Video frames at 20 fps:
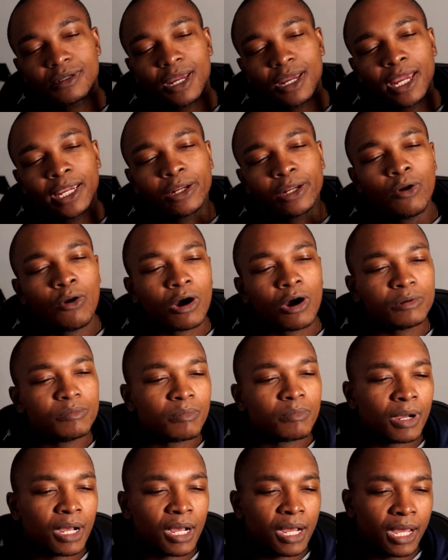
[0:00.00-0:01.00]
I got
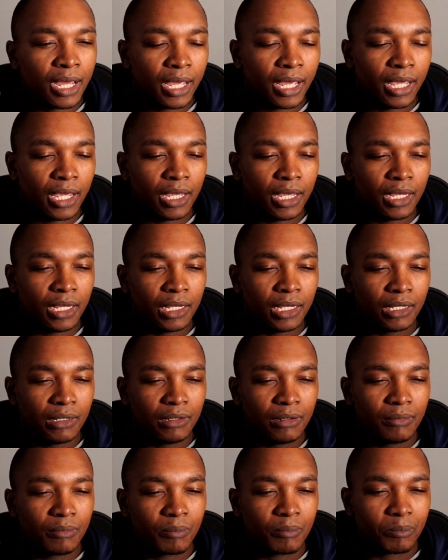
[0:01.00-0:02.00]
my
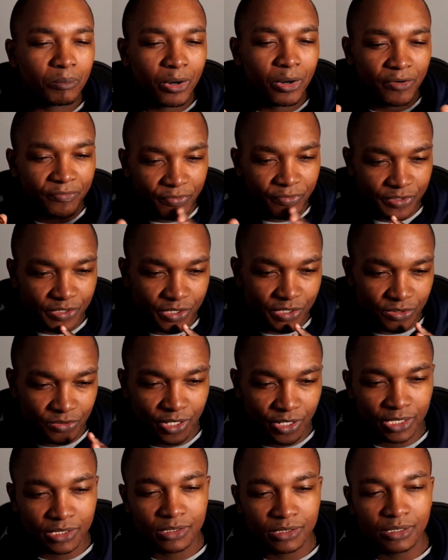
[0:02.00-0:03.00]
preferences right,